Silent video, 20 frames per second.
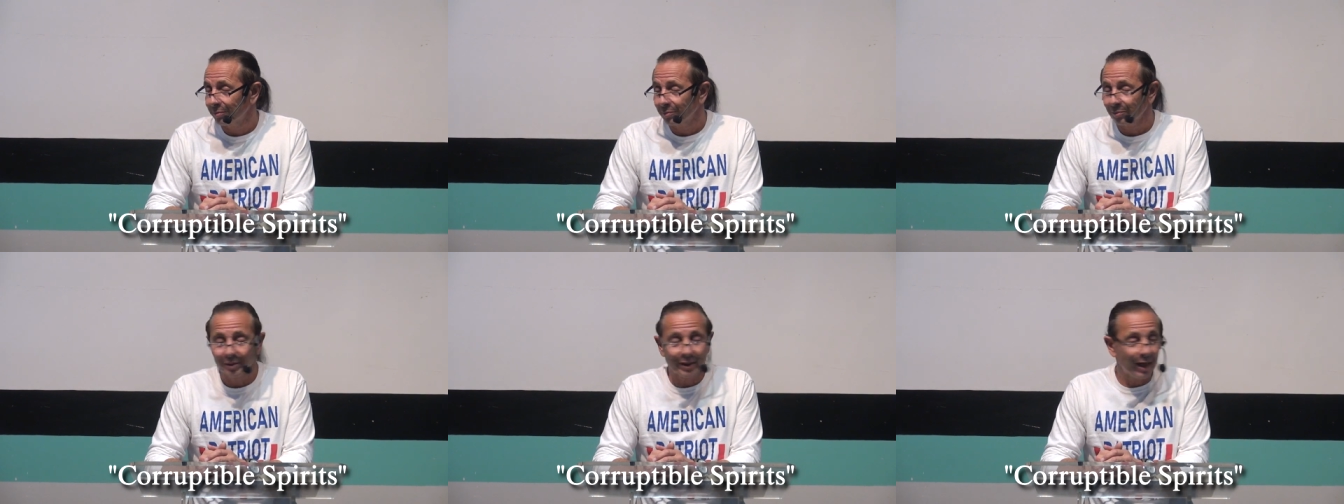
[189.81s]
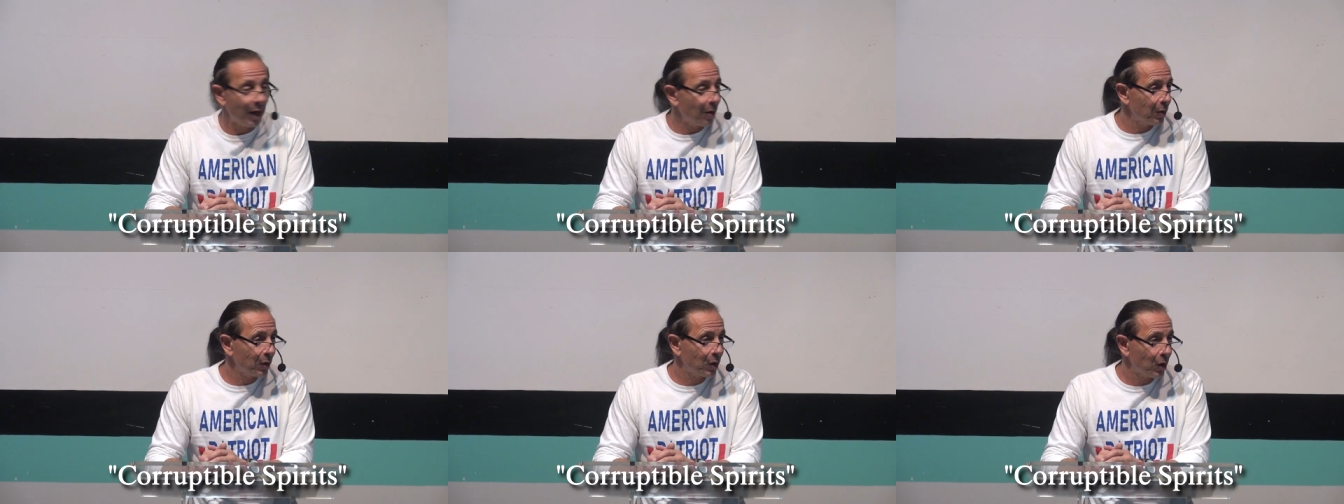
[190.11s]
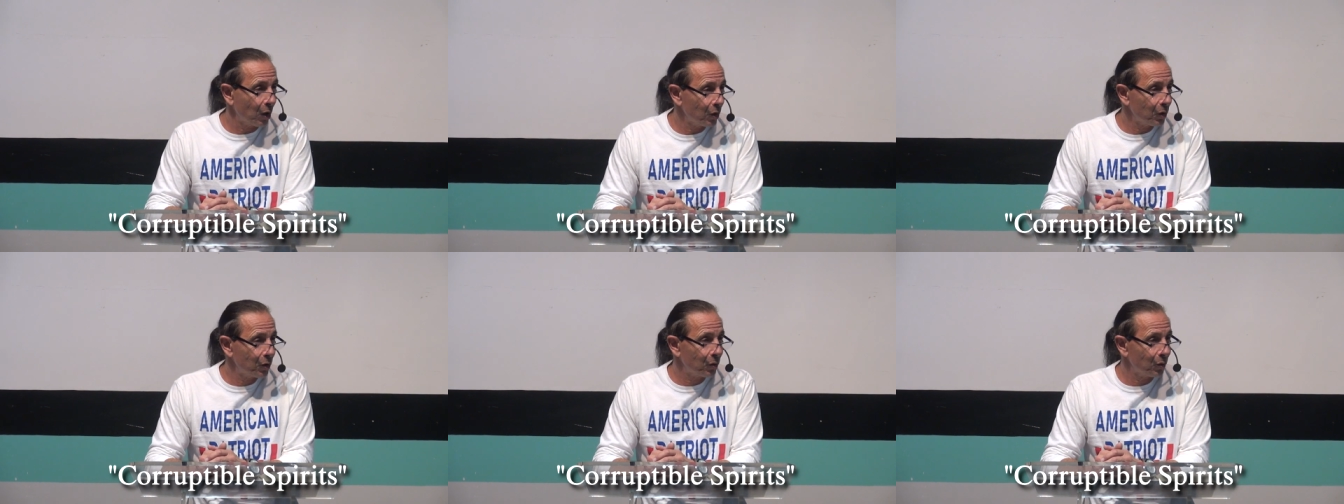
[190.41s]
But now the
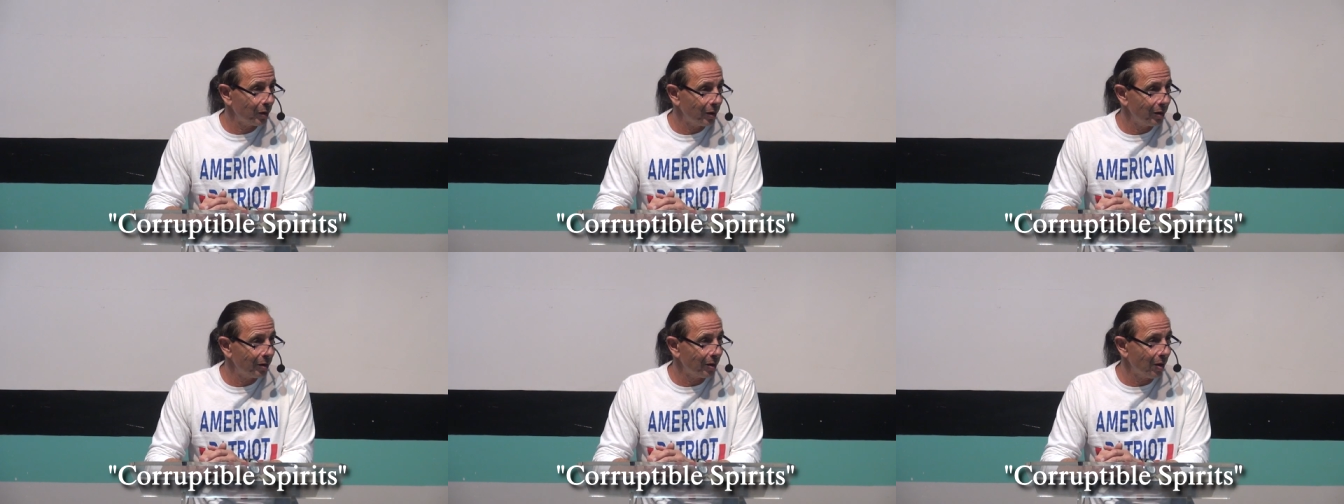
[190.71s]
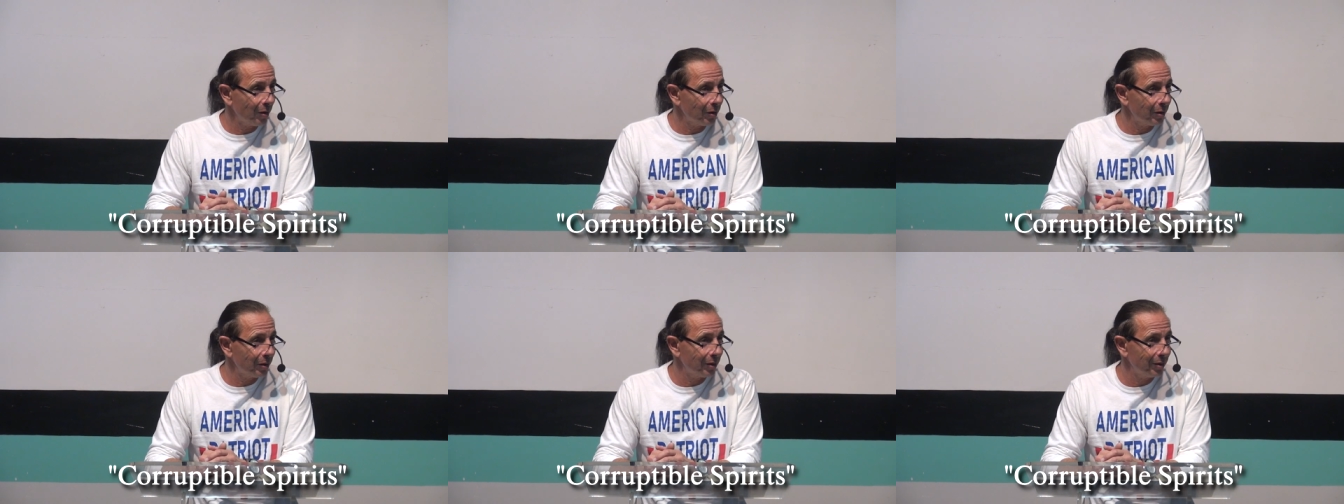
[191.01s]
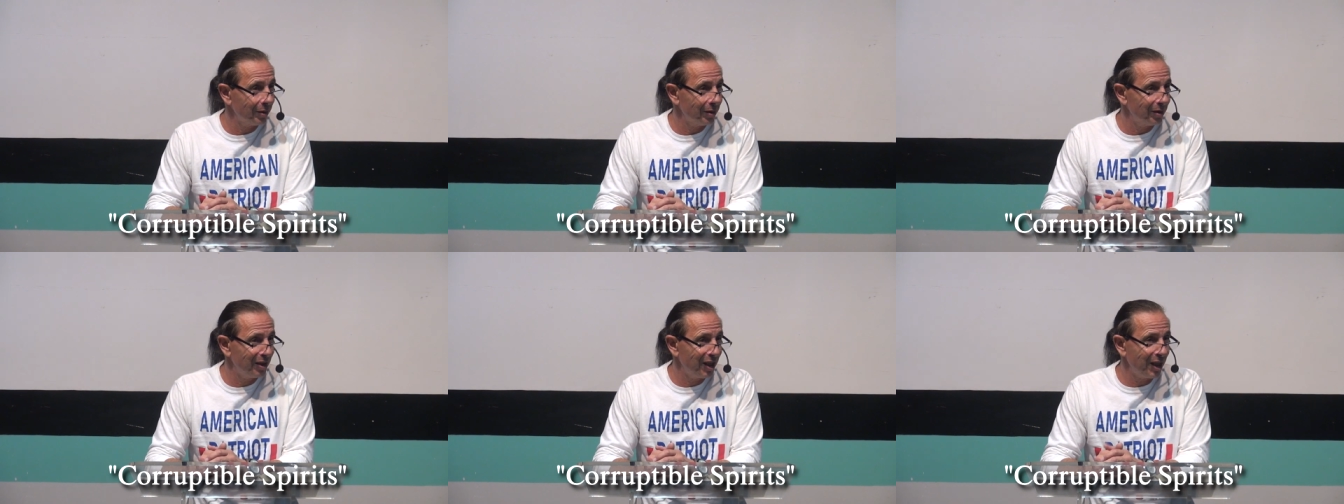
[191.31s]
country and all the
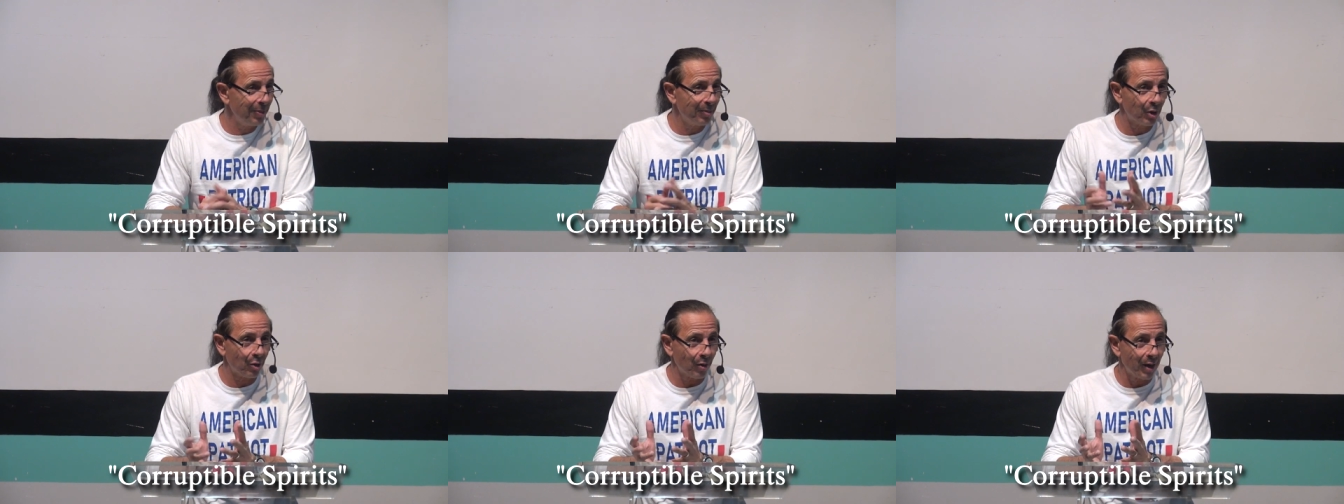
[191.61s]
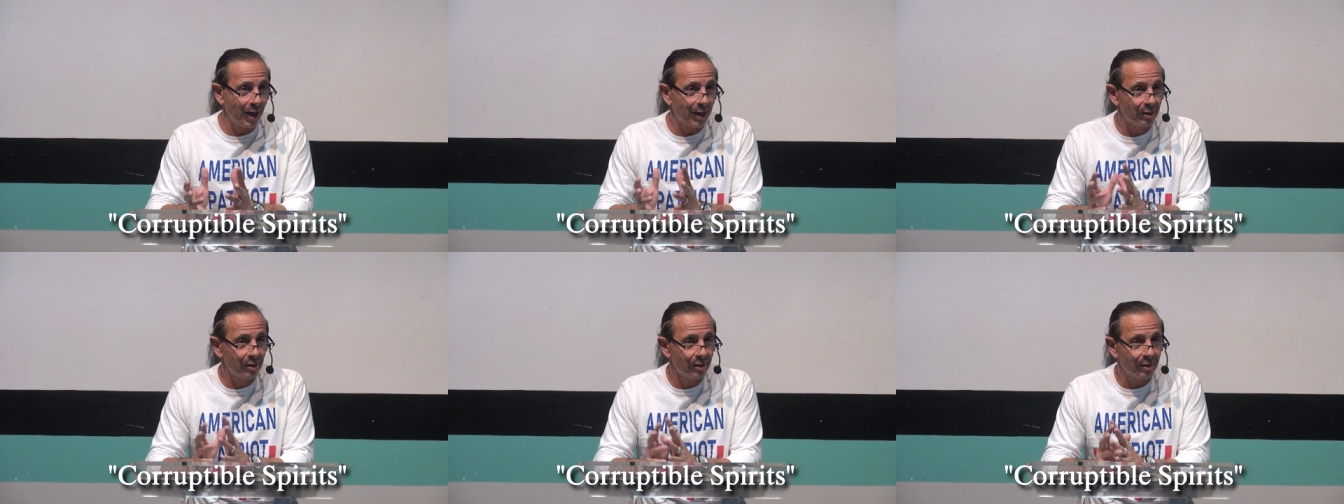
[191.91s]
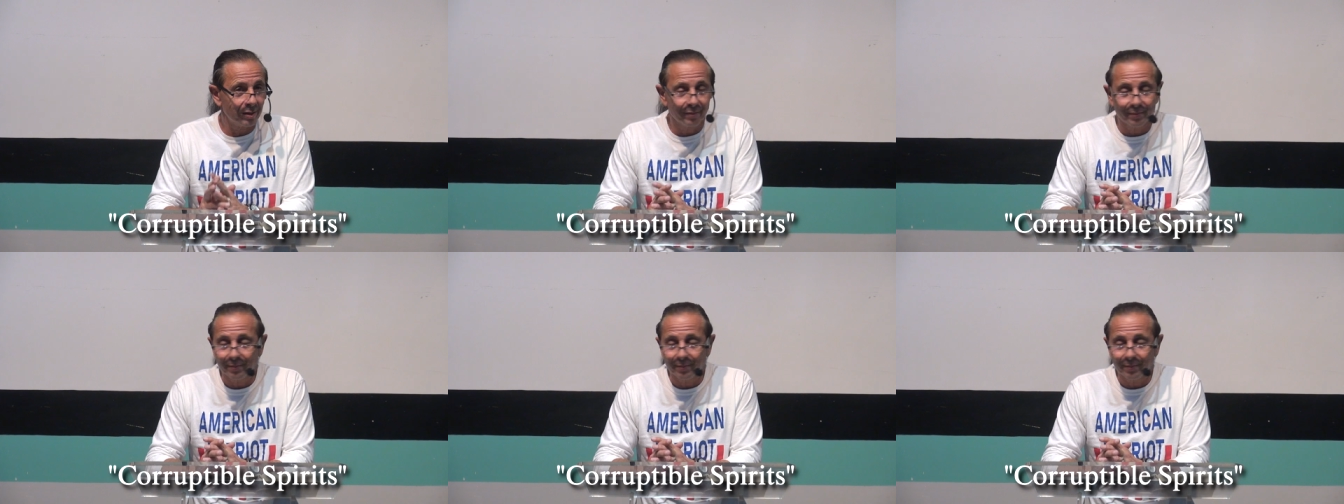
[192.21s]
Democrats,